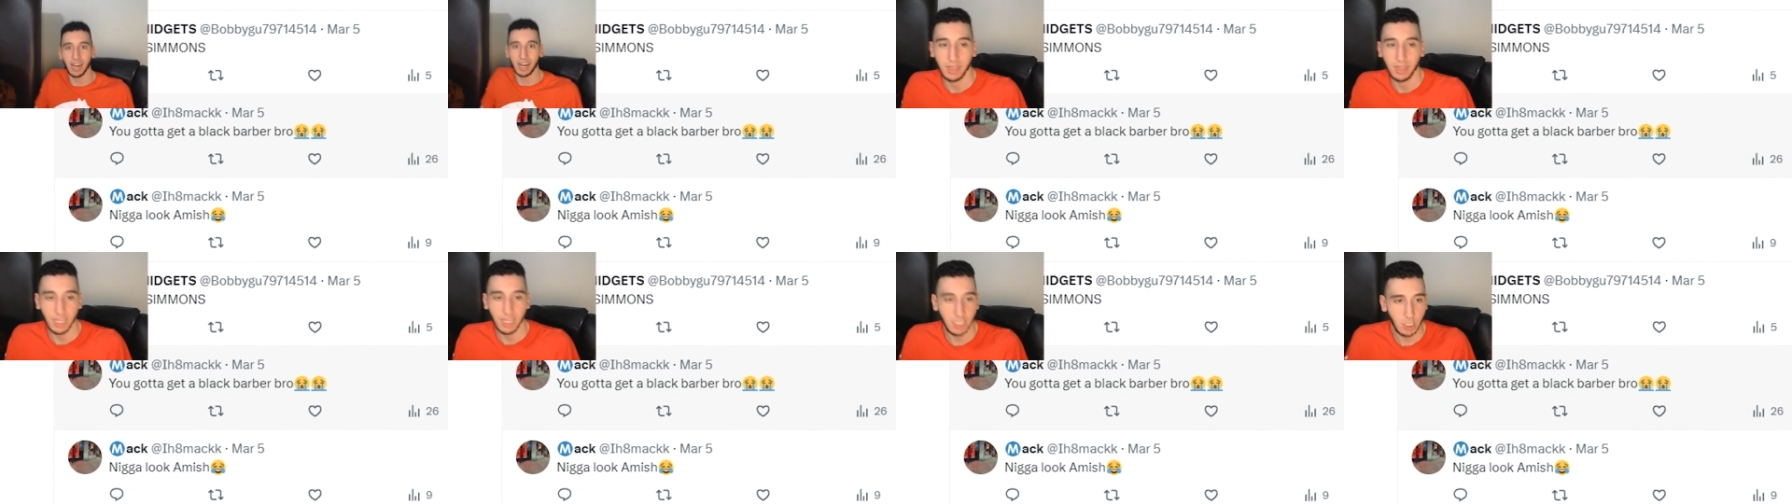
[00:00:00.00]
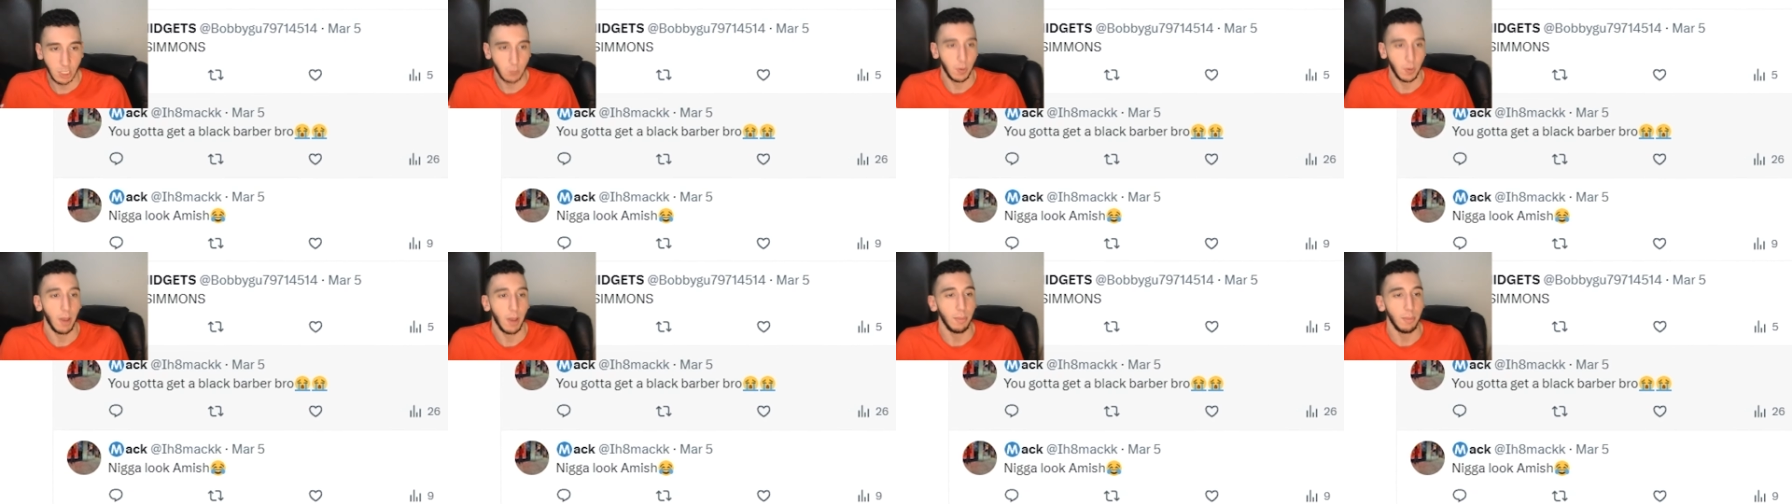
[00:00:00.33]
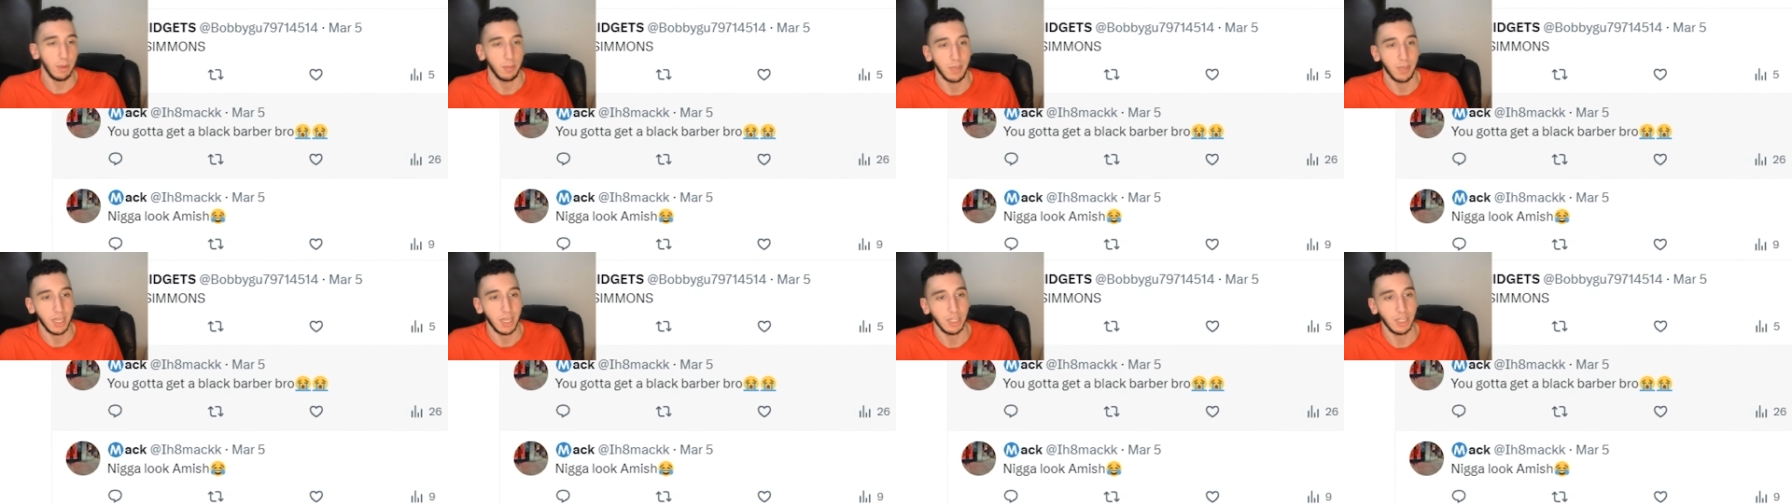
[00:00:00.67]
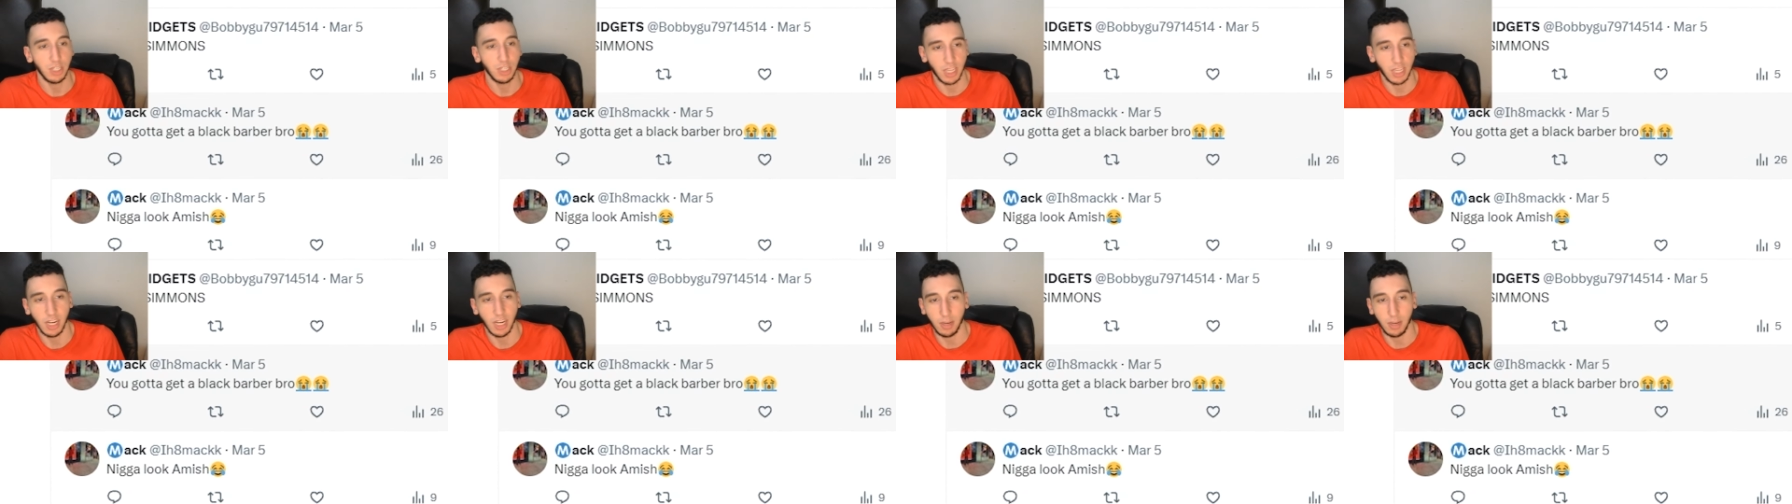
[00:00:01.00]
This is probably me
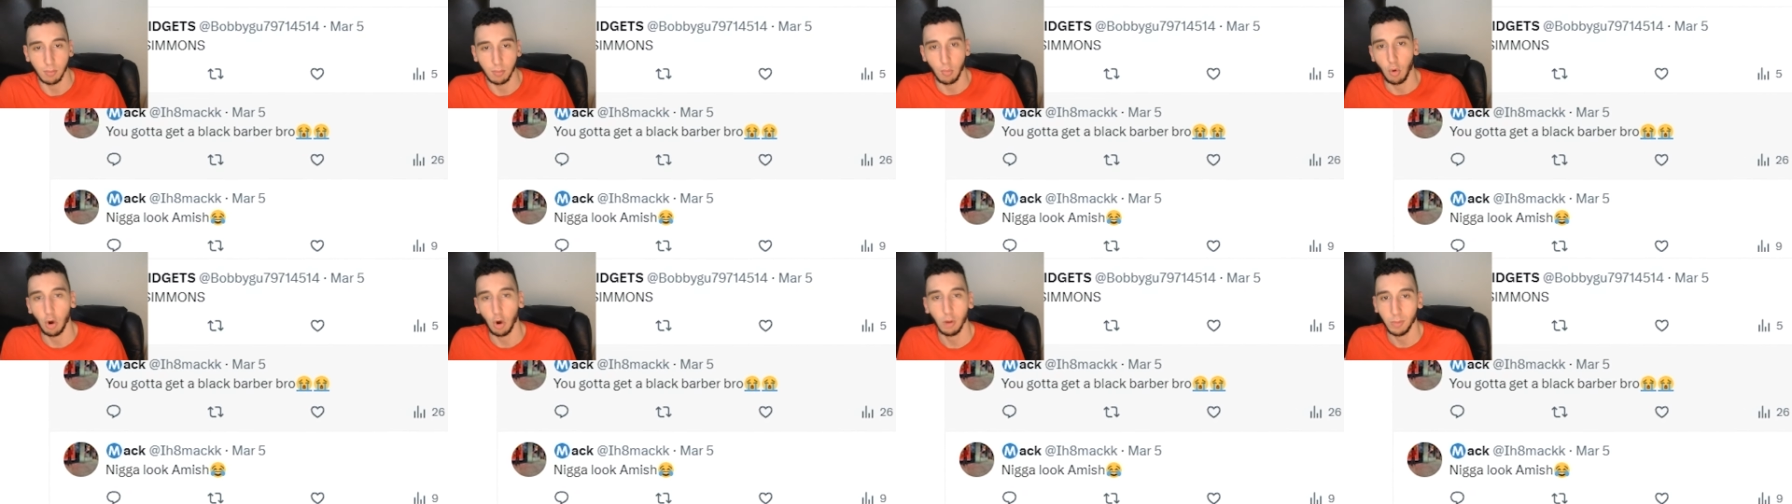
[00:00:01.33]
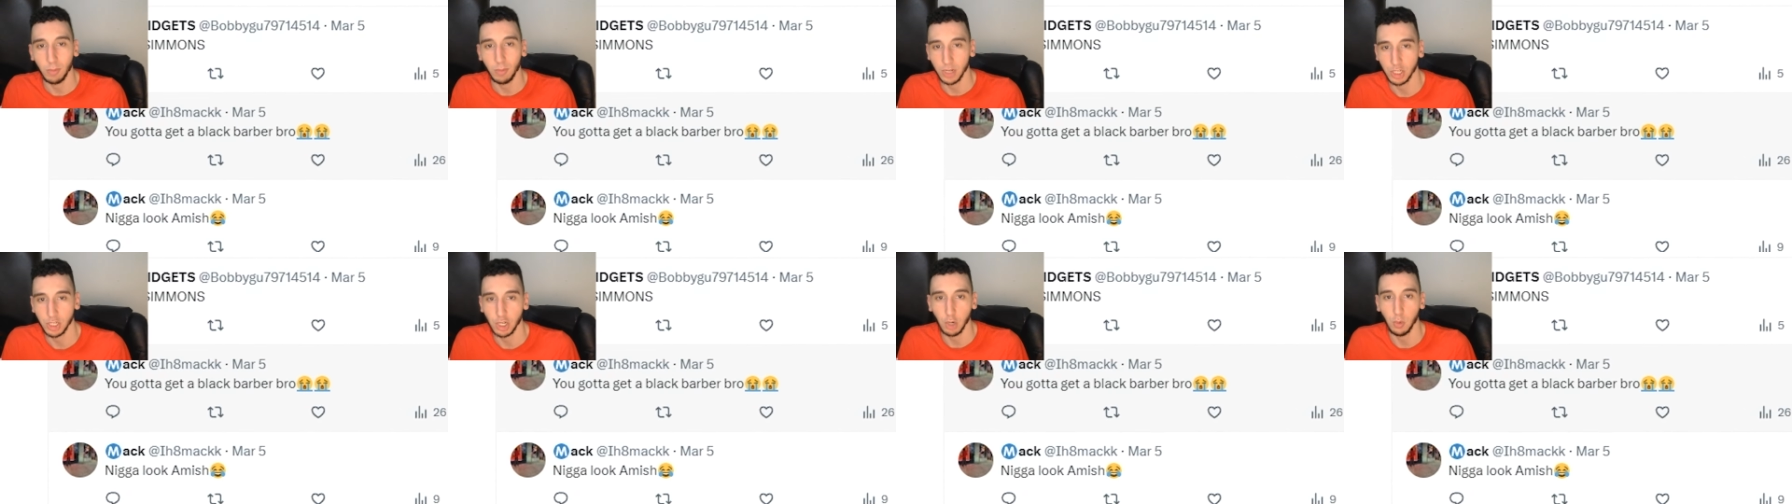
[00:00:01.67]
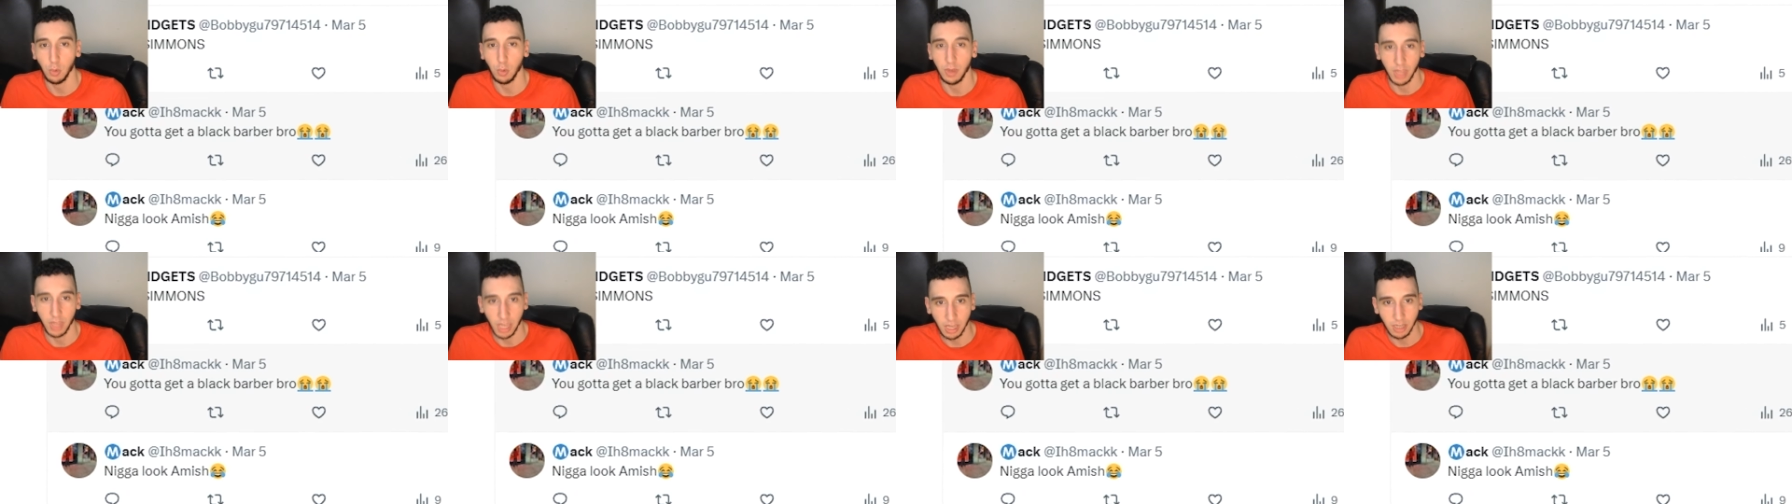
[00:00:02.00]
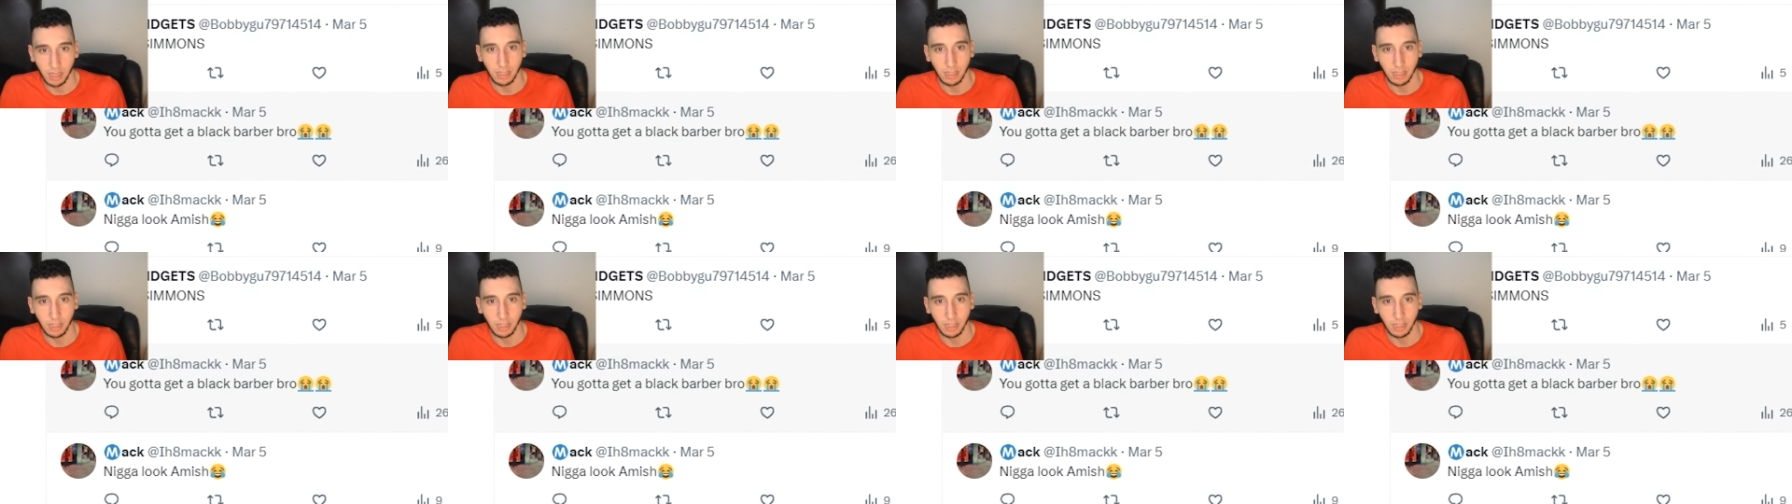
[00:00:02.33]
just getting more mature with age.